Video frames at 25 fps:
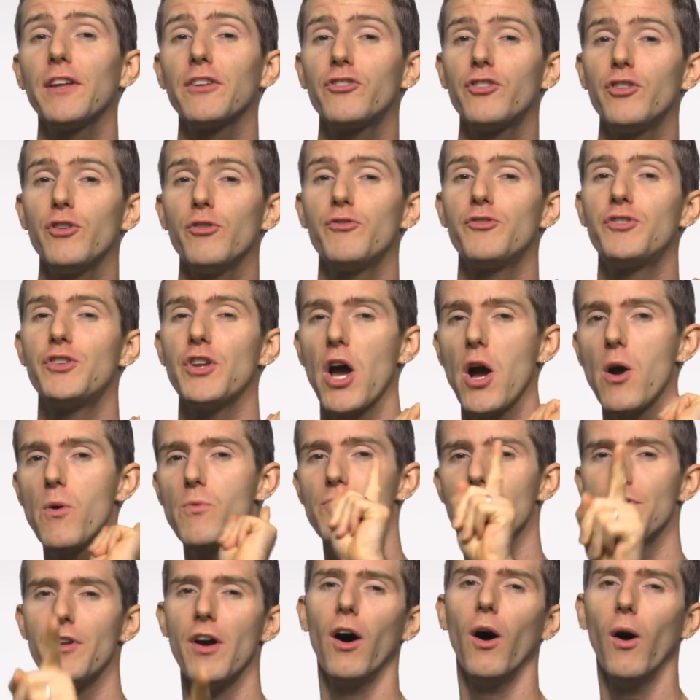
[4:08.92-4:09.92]
that you
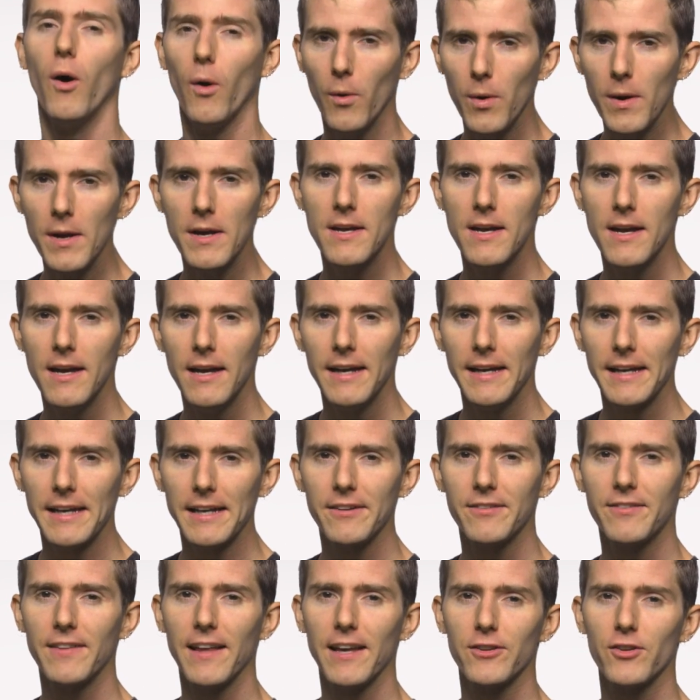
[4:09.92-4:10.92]
don't know
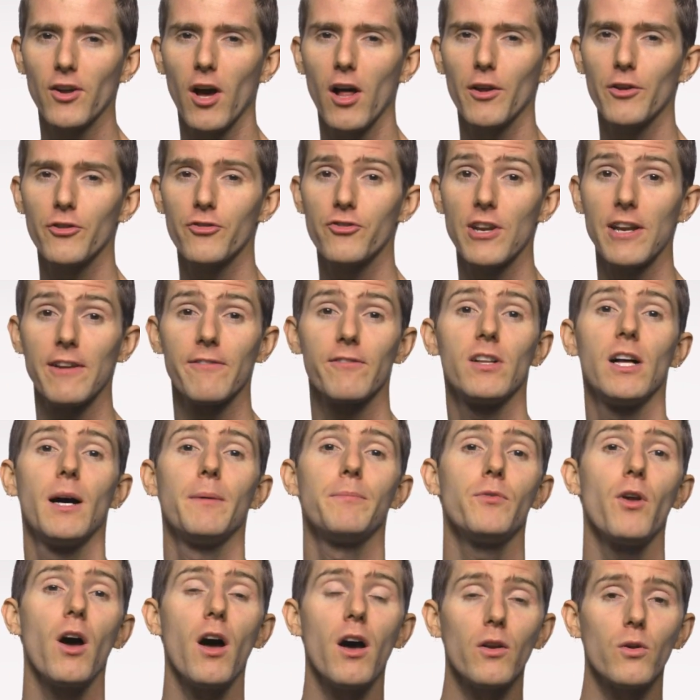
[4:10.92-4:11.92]
is that Dollar Shave
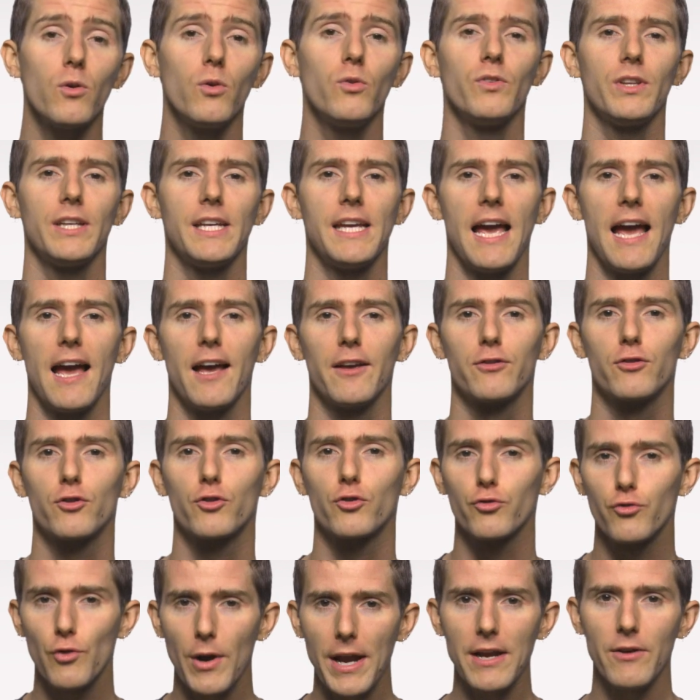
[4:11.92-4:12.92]
Club not only has
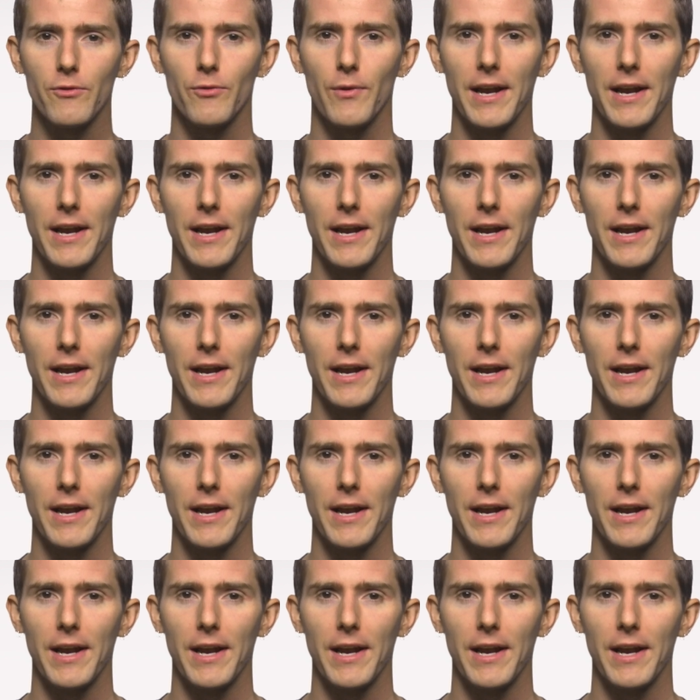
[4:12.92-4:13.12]
great